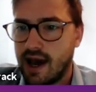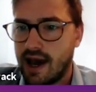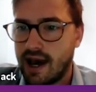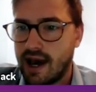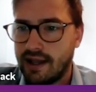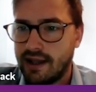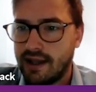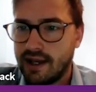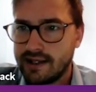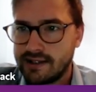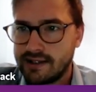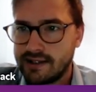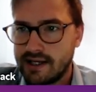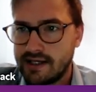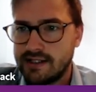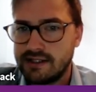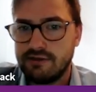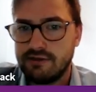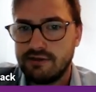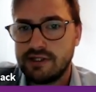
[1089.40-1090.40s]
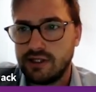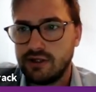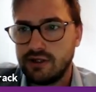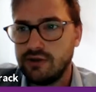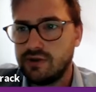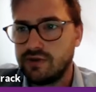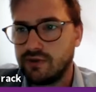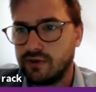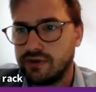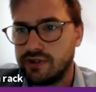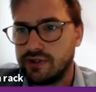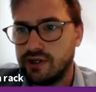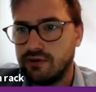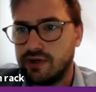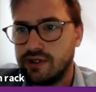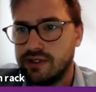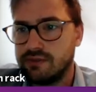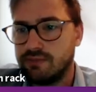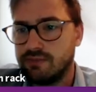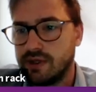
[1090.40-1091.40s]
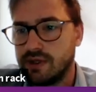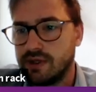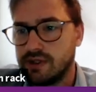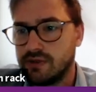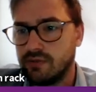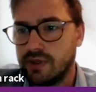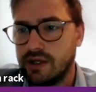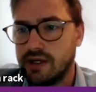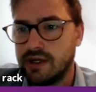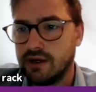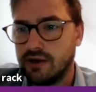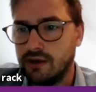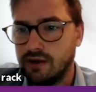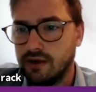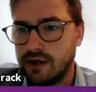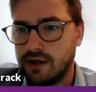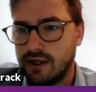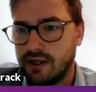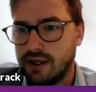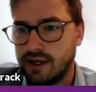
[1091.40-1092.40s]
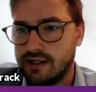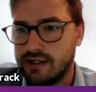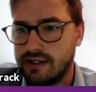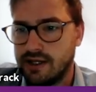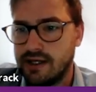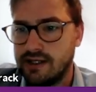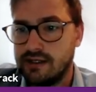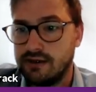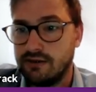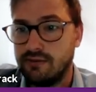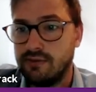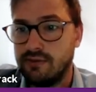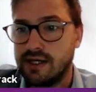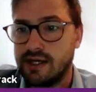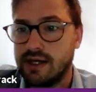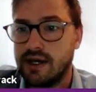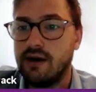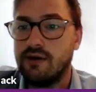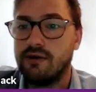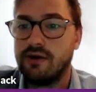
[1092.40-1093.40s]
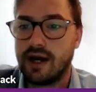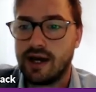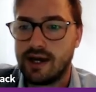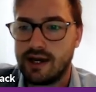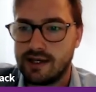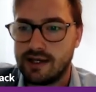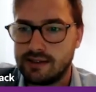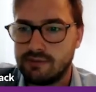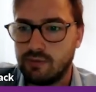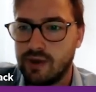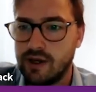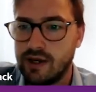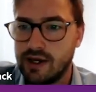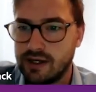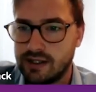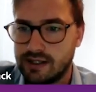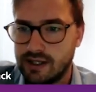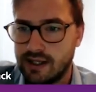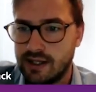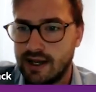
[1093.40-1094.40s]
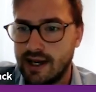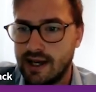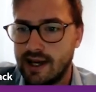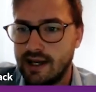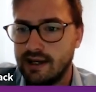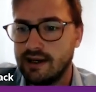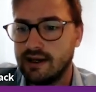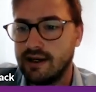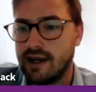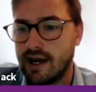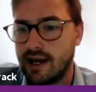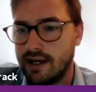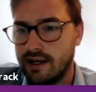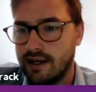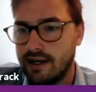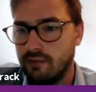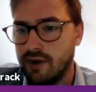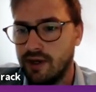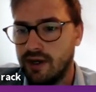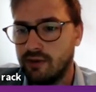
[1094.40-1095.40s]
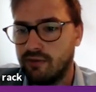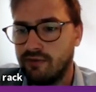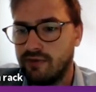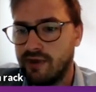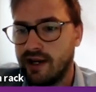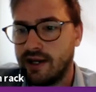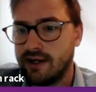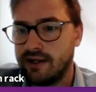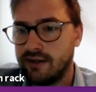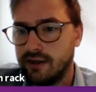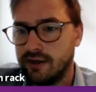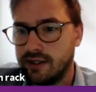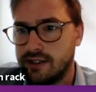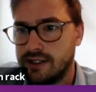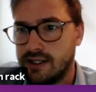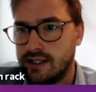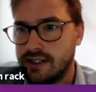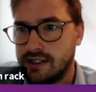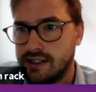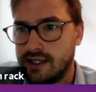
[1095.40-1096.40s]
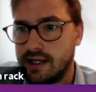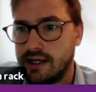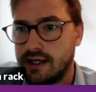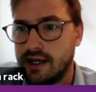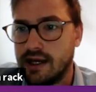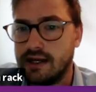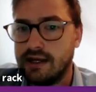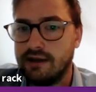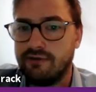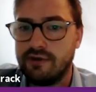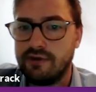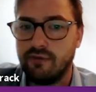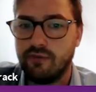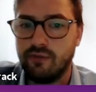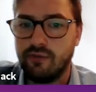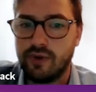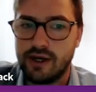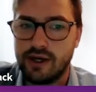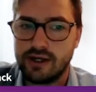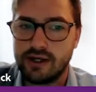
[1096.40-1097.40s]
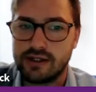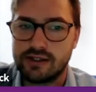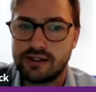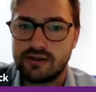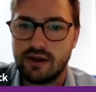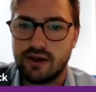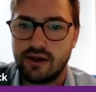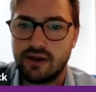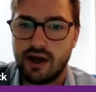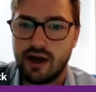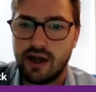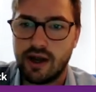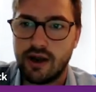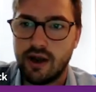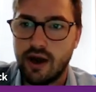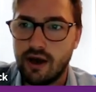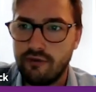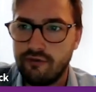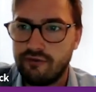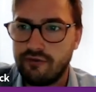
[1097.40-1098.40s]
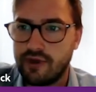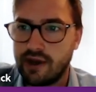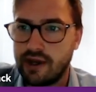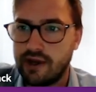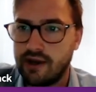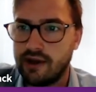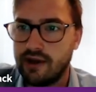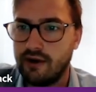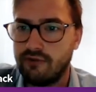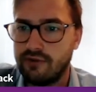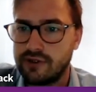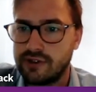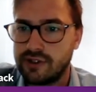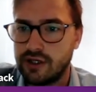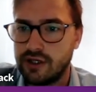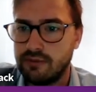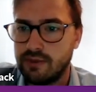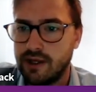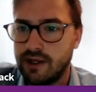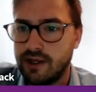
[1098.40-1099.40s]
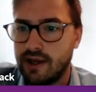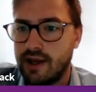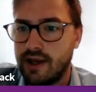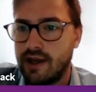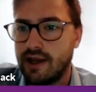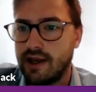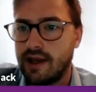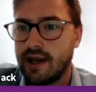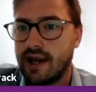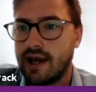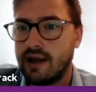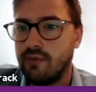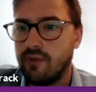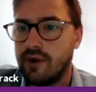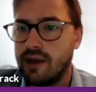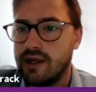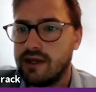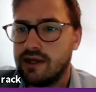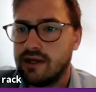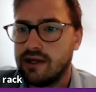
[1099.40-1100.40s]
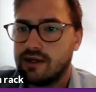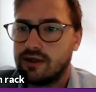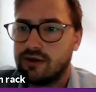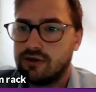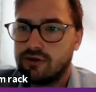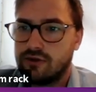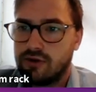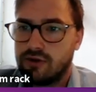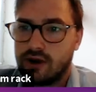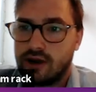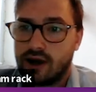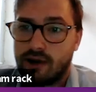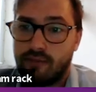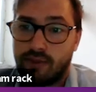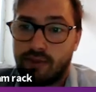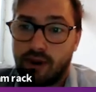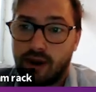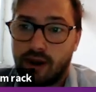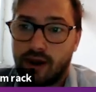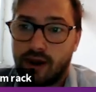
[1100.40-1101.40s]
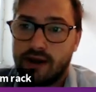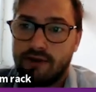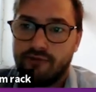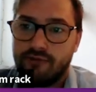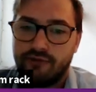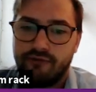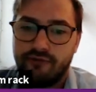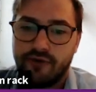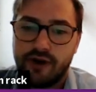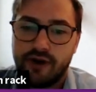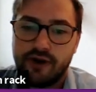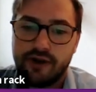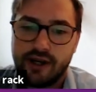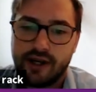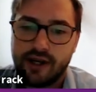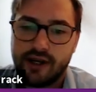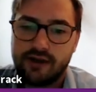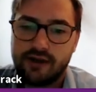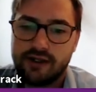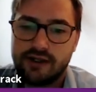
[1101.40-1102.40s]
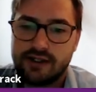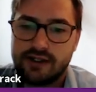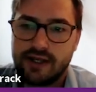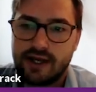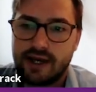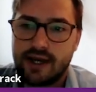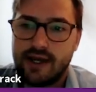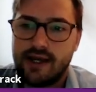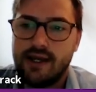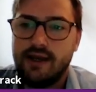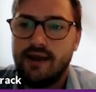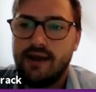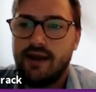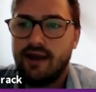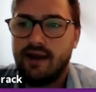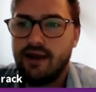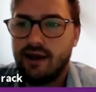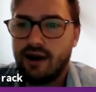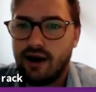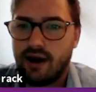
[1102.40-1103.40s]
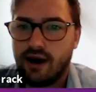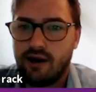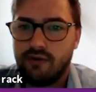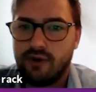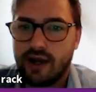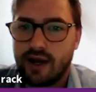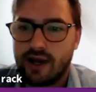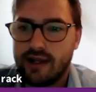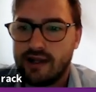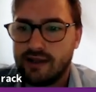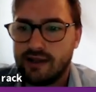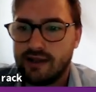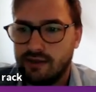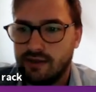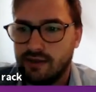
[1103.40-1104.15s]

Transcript: And that data is useful to us because we can look at that data and we say, okay, it's worked in there. Can it work within adenoid cystic? And if it works enough in another tumor, can we apply for funding to say, okay,